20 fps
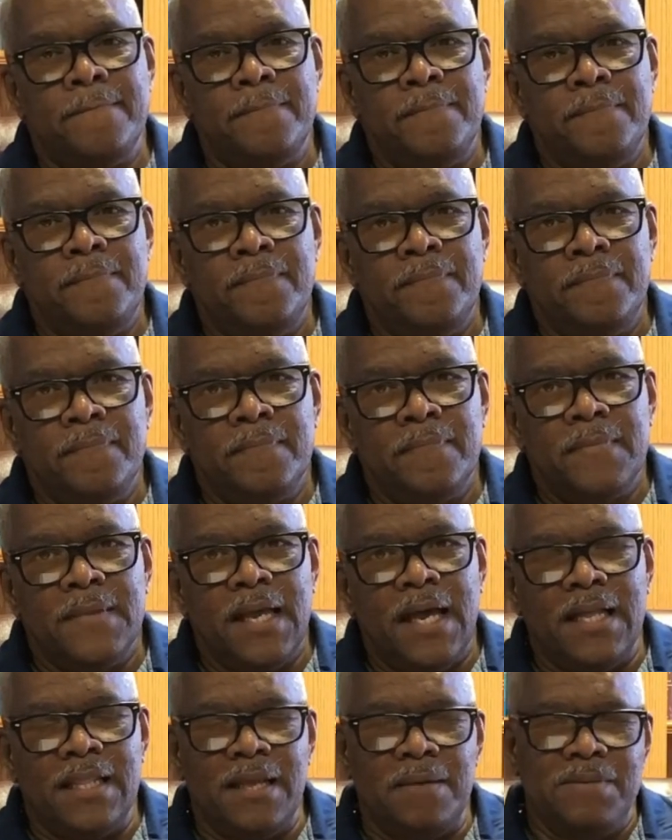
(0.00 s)
And let me
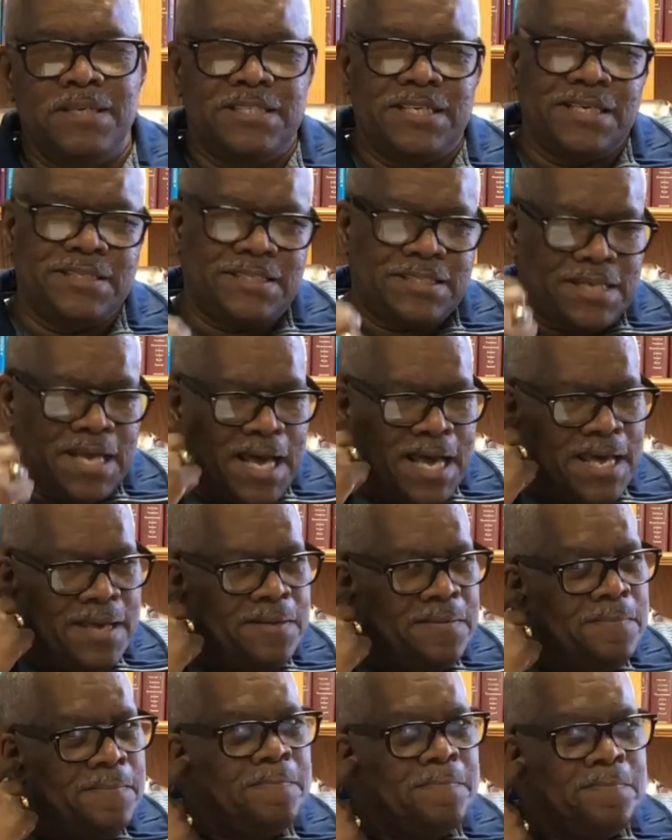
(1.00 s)
just say,
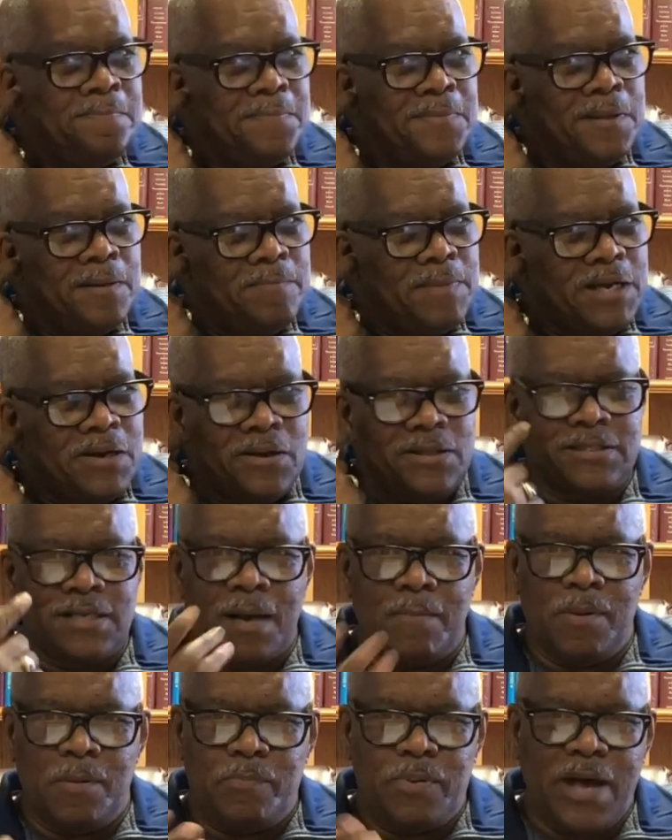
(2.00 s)
because I'm a
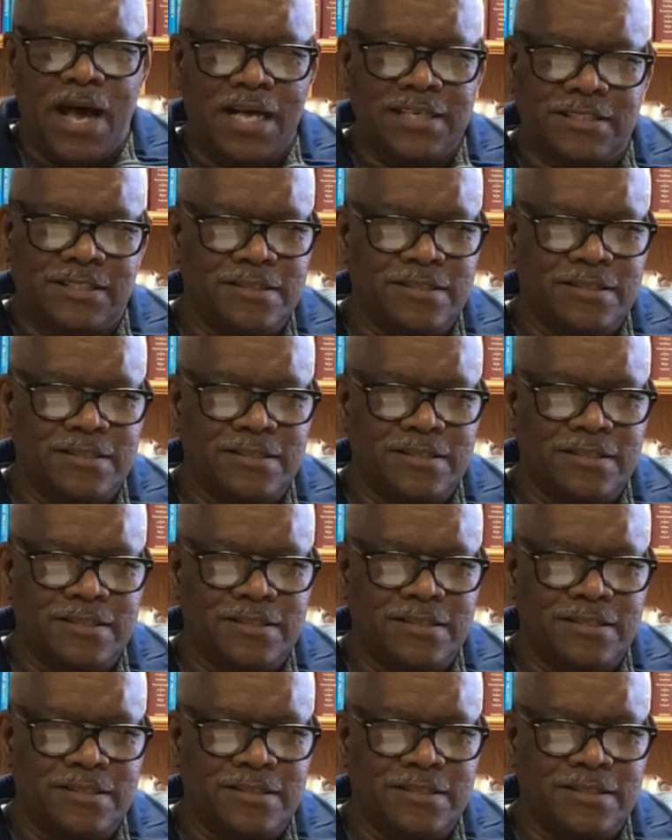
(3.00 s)
pastor,